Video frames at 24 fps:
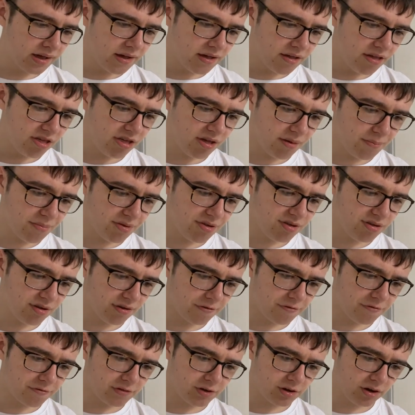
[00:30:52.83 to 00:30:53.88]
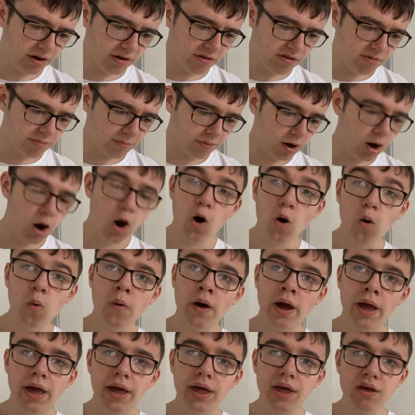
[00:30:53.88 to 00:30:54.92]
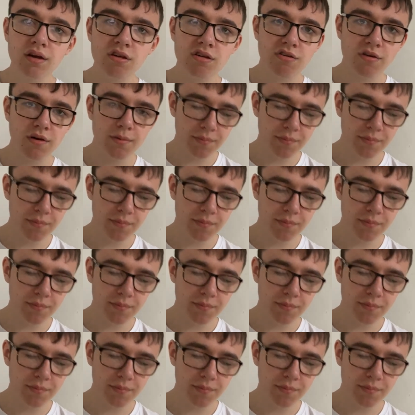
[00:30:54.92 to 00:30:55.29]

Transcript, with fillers: some stuff not as much. Oh, here's a